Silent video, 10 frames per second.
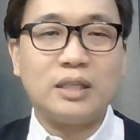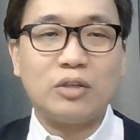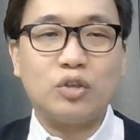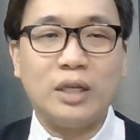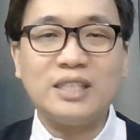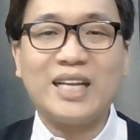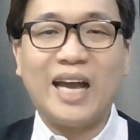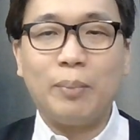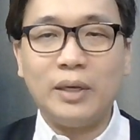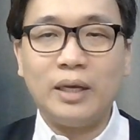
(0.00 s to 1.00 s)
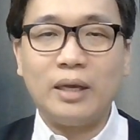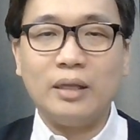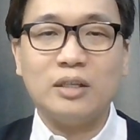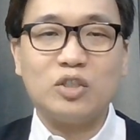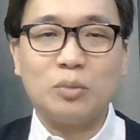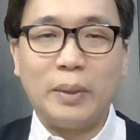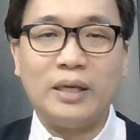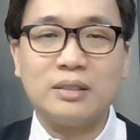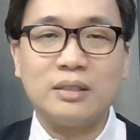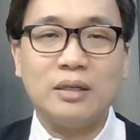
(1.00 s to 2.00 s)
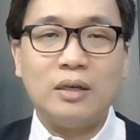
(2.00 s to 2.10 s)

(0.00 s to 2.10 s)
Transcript: such things happening in the space.